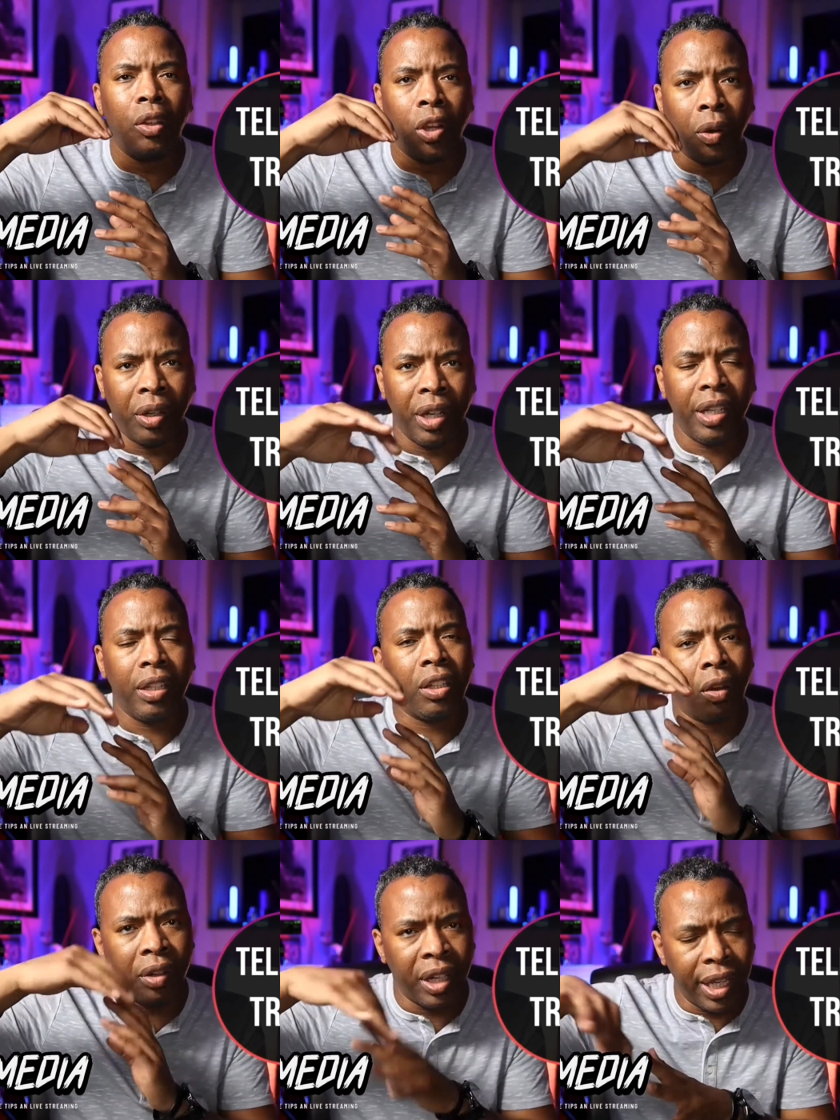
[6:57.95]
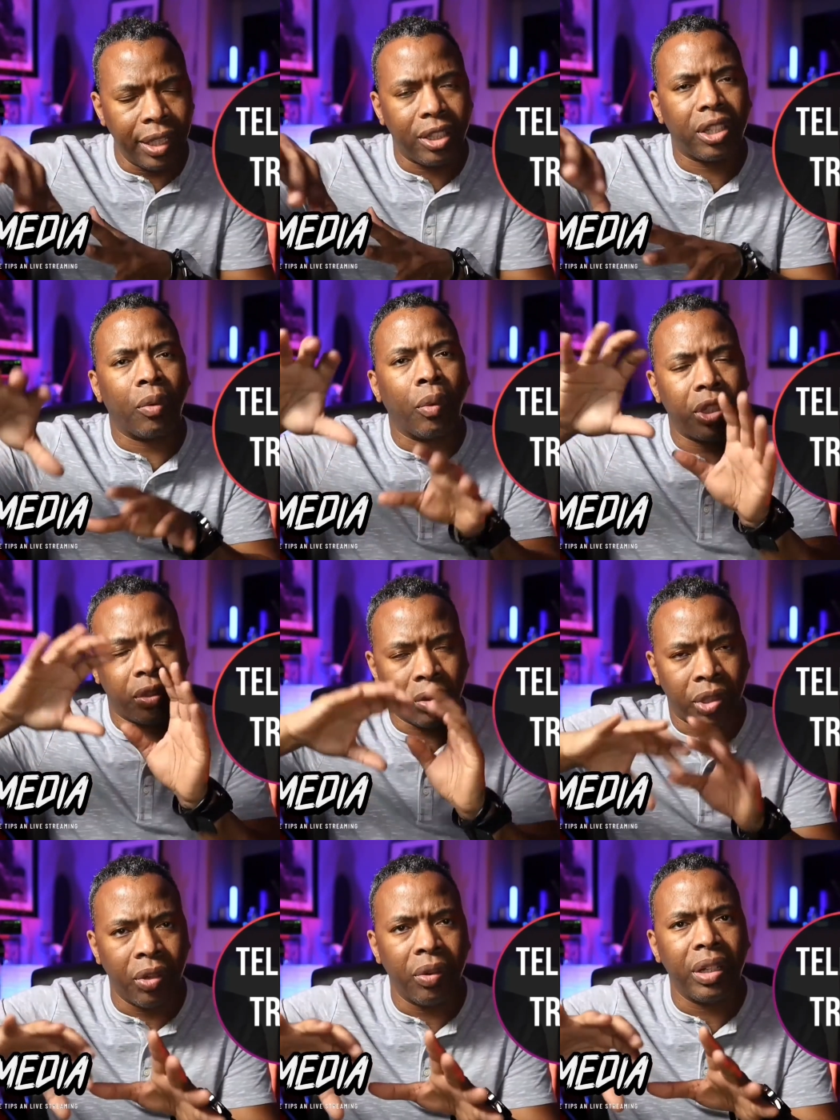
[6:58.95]
your niche and what you're
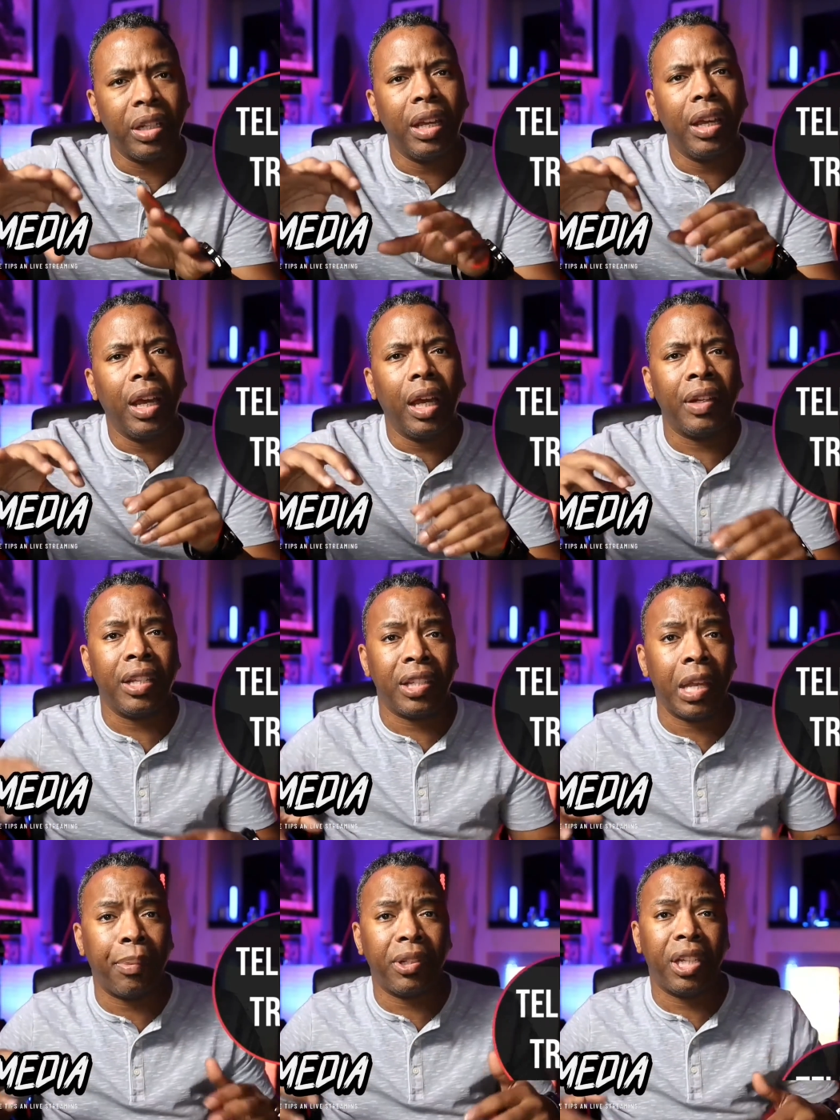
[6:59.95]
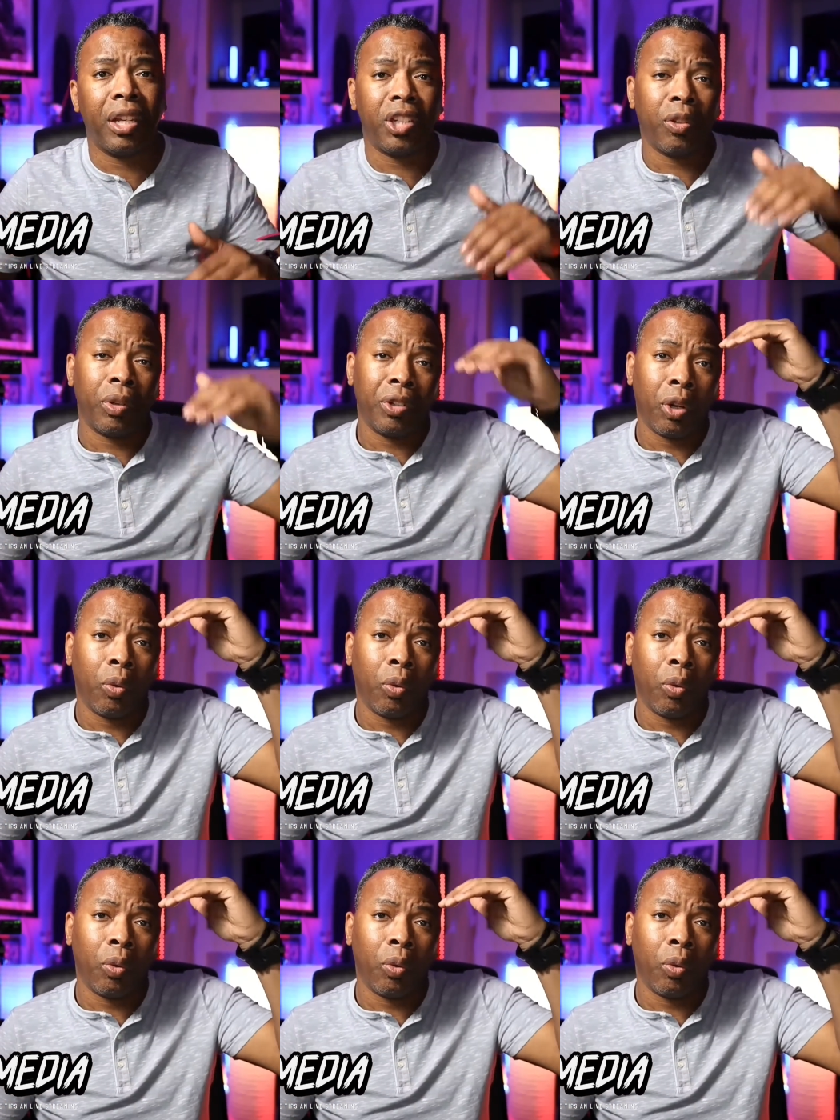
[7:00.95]
doing. They see potential in the